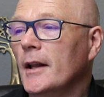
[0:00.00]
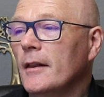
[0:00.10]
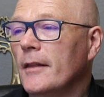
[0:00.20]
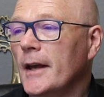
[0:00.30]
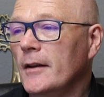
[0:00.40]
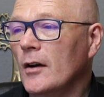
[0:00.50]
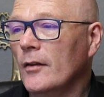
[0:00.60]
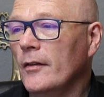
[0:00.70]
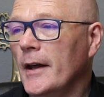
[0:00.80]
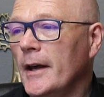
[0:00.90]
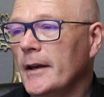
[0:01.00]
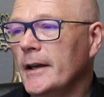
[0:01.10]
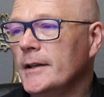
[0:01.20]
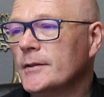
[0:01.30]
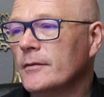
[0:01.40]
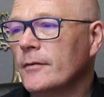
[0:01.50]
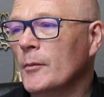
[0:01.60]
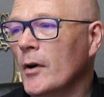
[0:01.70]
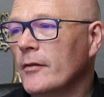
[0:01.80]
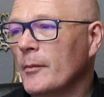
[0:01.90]
Then on there is for
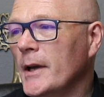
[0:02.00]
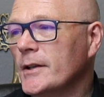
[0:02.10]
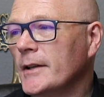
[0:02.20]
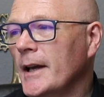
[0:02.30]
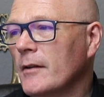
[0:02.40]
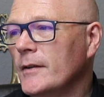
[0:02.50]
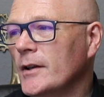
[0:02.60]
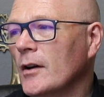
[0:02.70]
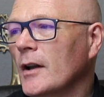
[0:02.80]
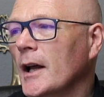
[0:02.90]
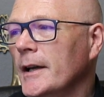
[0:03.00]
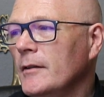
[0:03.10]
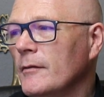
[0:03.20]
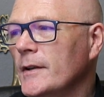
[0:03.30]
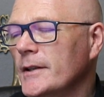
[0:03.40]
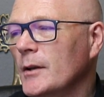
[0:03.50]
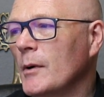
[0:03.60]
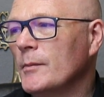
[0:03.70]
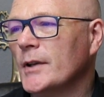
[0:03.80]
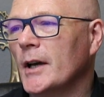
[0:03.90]
more information how to visit online, visit the
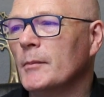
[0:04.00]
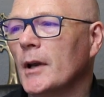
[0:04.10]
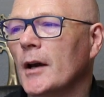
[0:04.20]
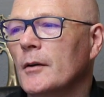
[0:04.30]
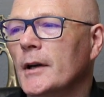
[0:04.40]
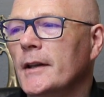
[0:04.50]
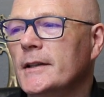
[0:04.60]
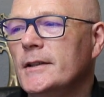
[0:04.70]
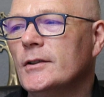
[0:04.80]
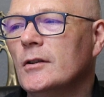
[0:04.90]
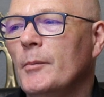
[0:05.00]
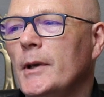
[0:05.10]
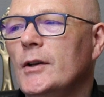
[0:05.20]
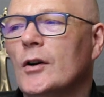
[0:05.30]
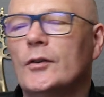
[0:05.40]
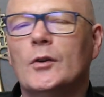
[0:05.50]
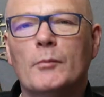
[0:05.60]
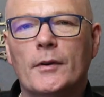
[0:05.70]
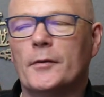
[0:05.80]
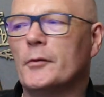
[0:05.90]
website below, and this is going to be your
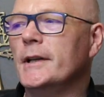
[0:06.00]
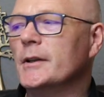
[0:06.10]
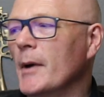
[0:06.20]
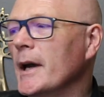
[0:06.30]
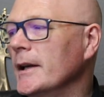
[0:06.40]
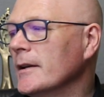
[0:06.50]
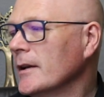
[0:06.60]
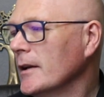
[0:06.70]
number three domain.